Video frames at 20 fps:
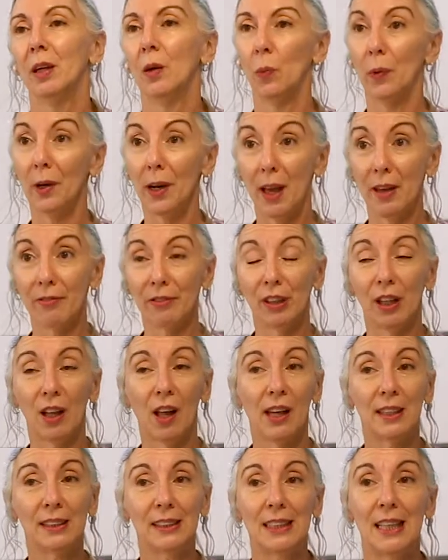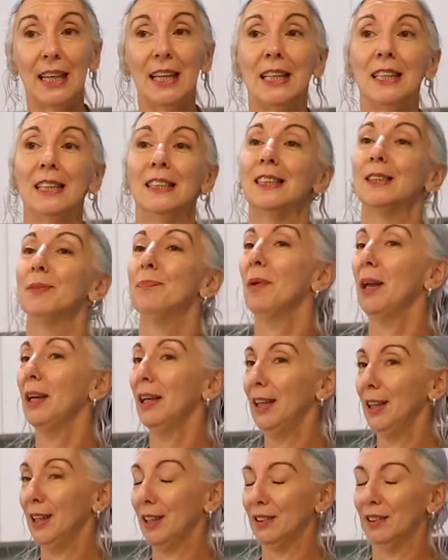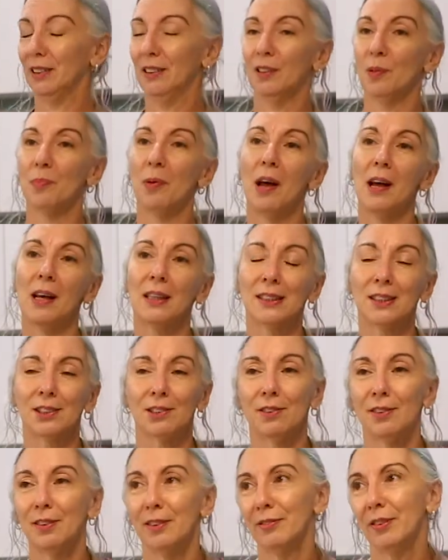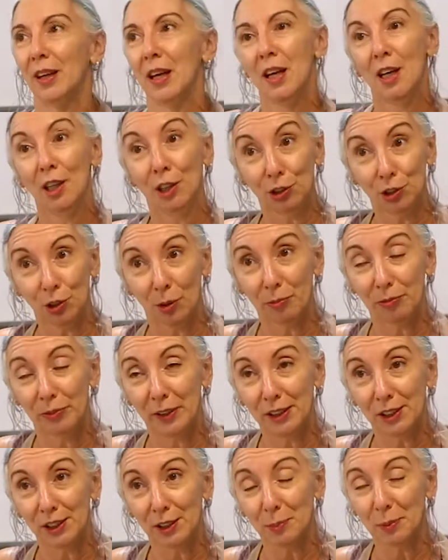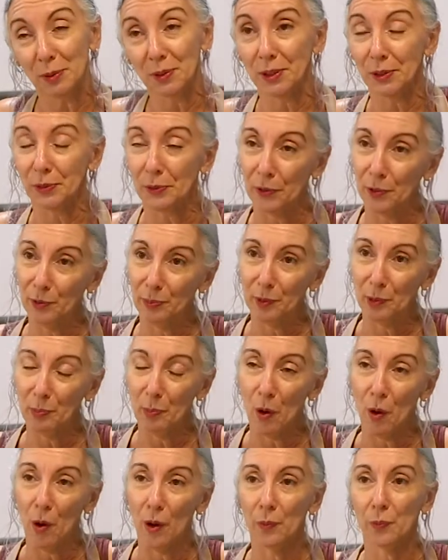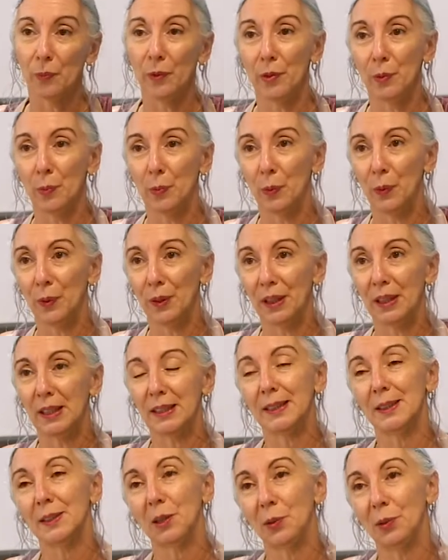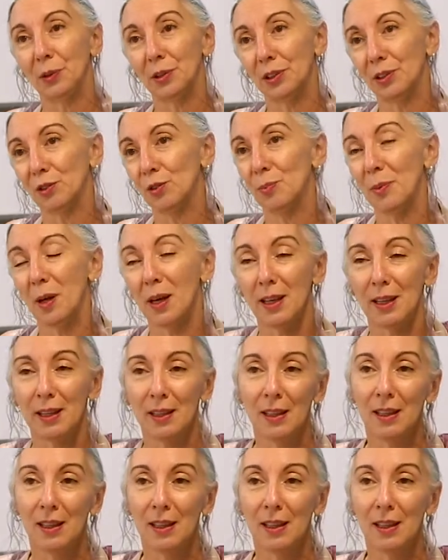What I haven't liked is making it. In the past, I've chopped vegetables, thrown them in the pot with the water, soaked all my